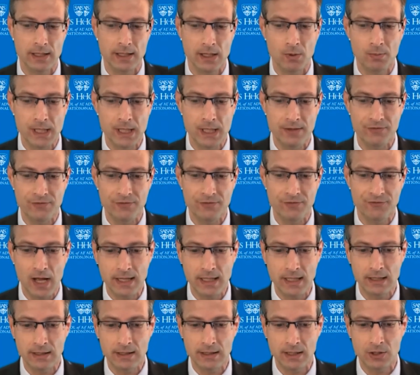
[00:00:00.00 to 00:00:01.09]
They will be
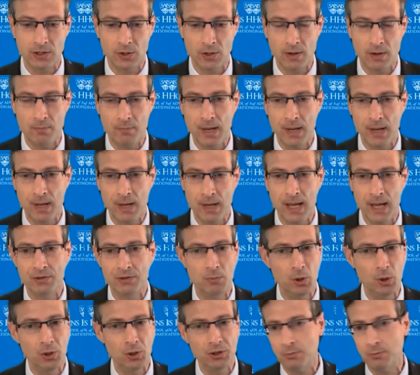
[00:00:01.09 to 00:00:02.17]
finding that they're in bed
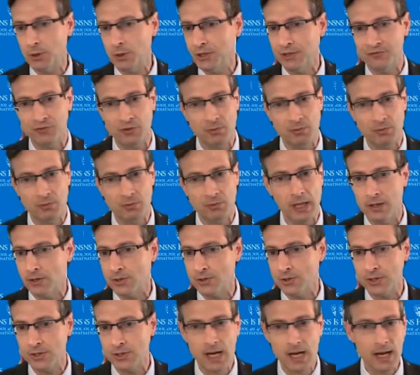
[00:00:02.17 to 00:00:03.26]
with multiple different
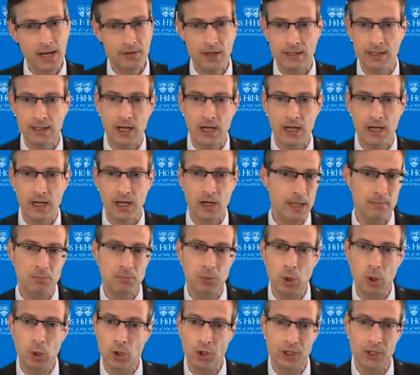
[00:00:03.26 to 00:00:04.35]
players, that they are
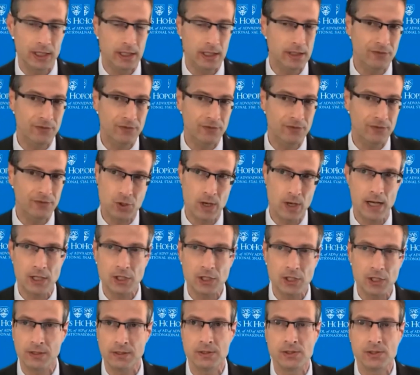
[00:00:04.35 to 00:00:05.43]
being pulled in different
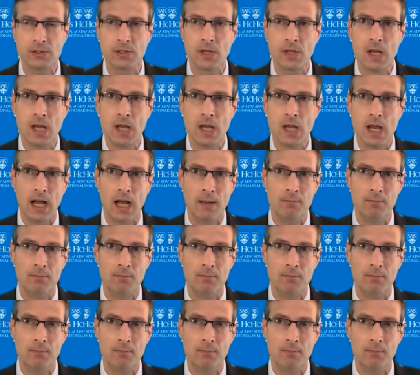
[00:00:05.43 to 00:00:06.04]
directions